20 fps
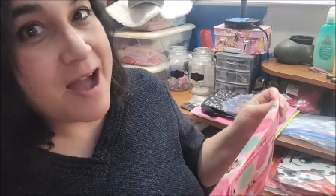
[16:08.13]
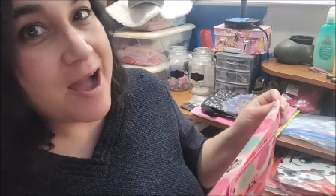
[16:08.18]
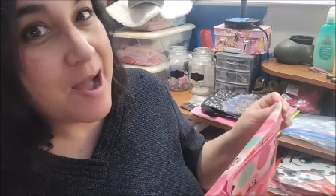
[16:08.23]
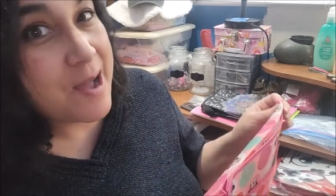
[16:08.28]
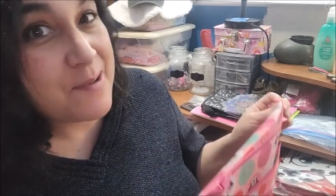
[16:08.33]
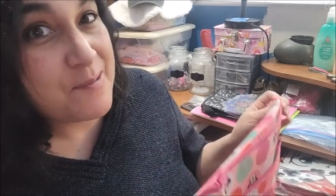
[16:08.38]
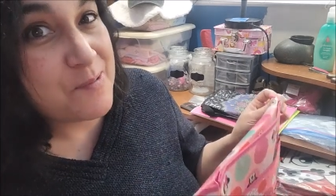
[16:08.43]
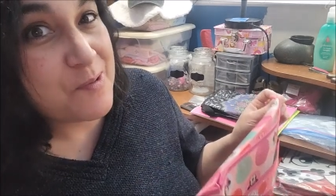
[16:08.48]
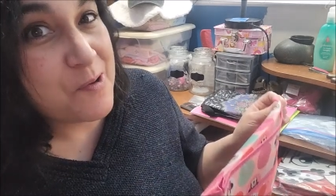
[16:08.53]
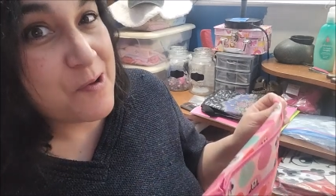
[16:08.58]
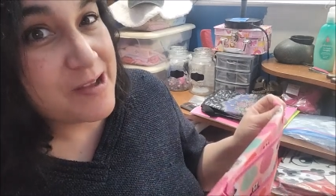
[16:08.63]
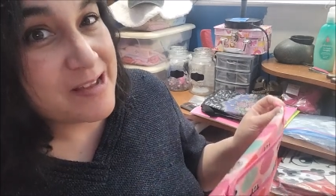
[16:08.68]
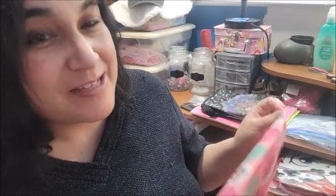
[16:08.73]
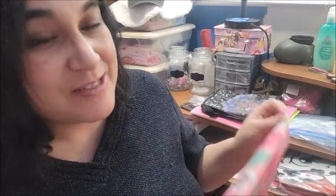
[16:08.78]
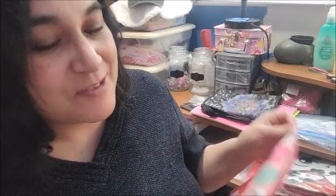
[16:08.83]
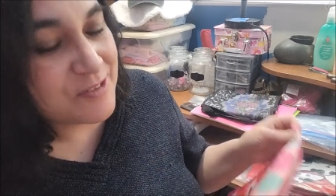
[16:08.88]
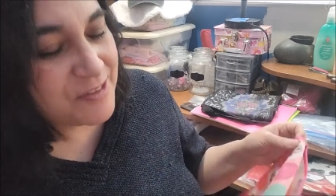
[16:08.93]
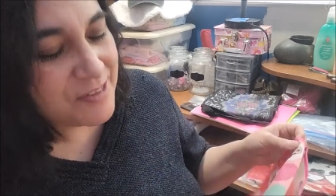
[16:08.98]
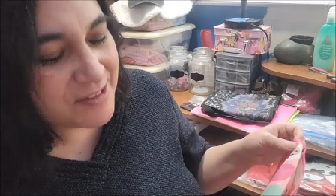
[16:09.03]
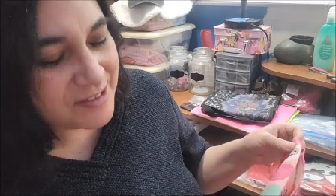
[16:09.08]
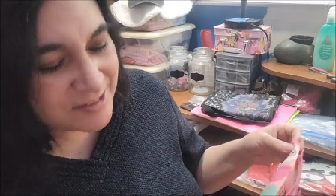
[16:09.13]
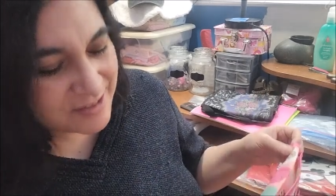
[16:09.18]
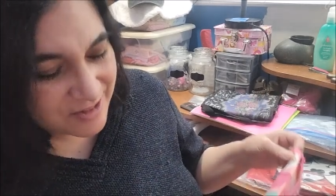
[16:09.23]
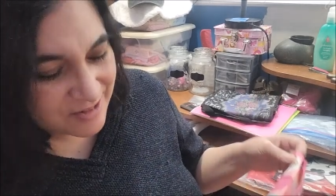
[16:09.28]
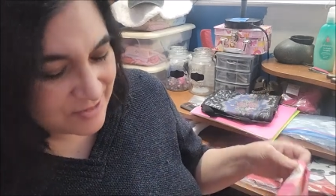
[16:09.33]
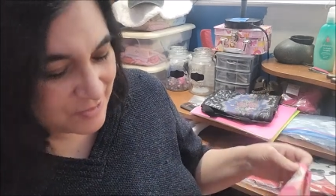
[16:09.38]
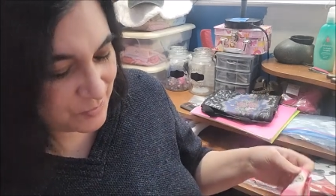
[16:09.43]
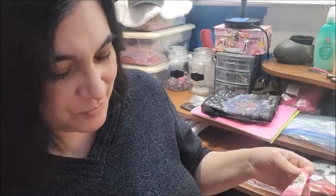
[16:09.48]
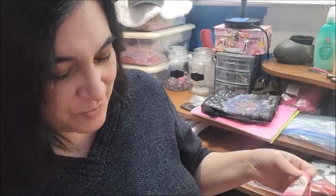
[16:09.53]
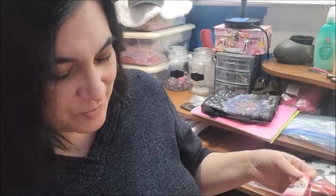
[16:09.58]
I'm going into the
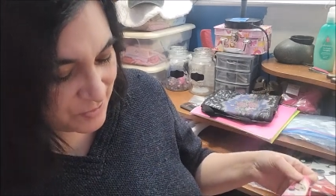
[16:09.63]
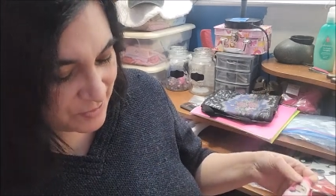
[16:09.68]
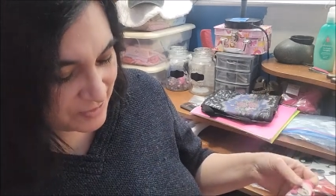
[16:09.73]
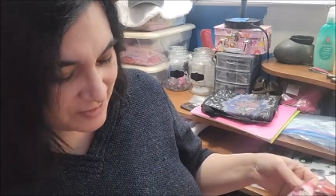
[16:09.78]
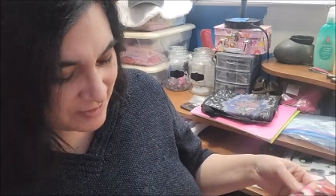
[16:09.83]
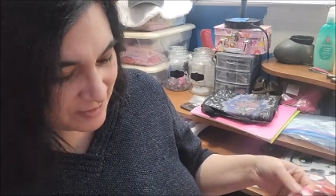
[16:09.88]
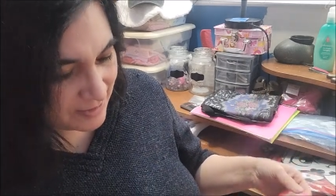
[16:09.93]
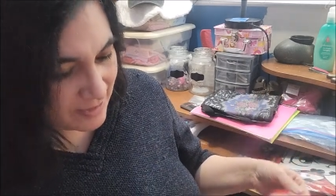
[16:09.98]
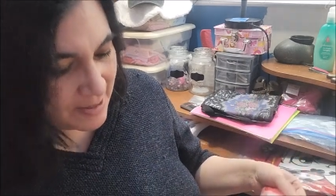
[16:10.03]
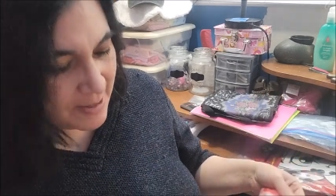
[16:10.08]
dollar world.